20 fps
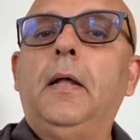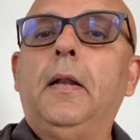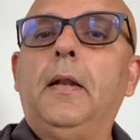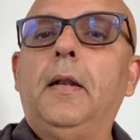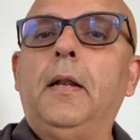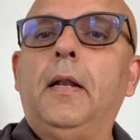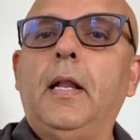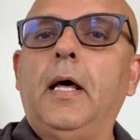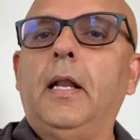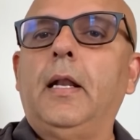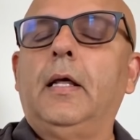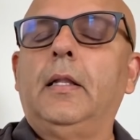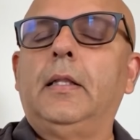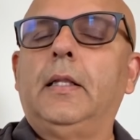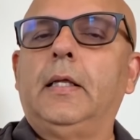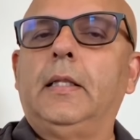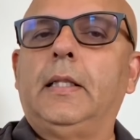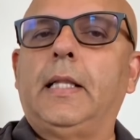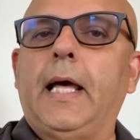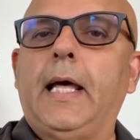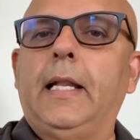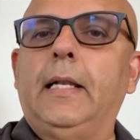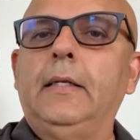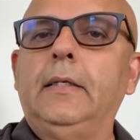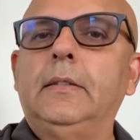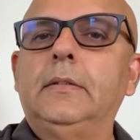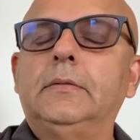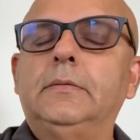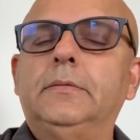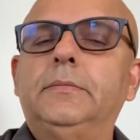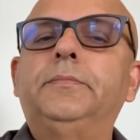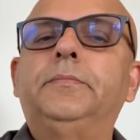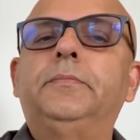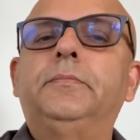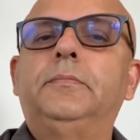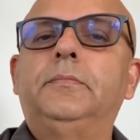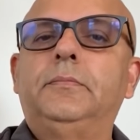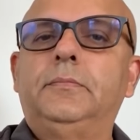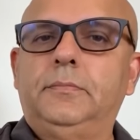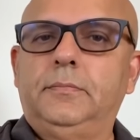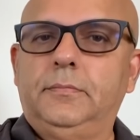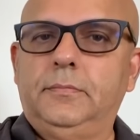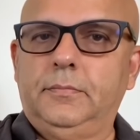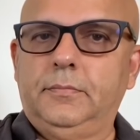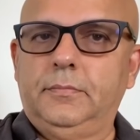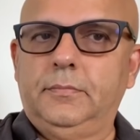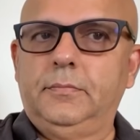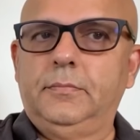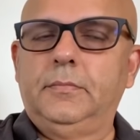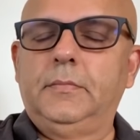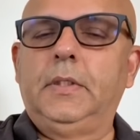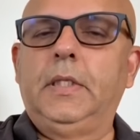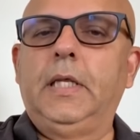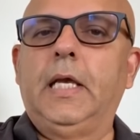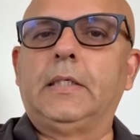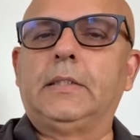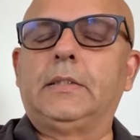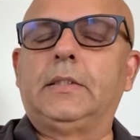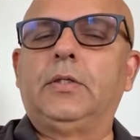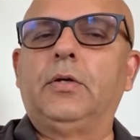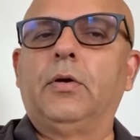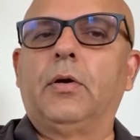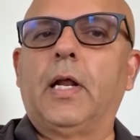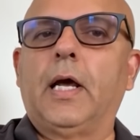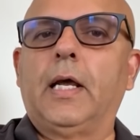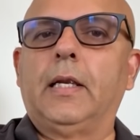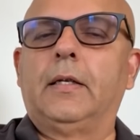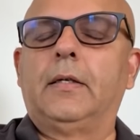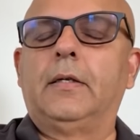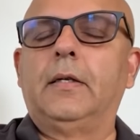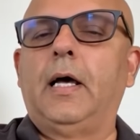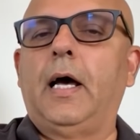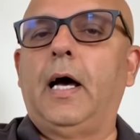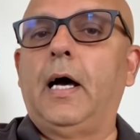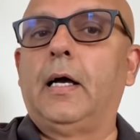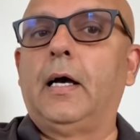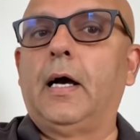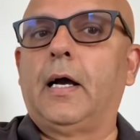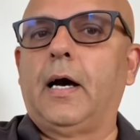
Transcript: none other than, yes, you're right, Aga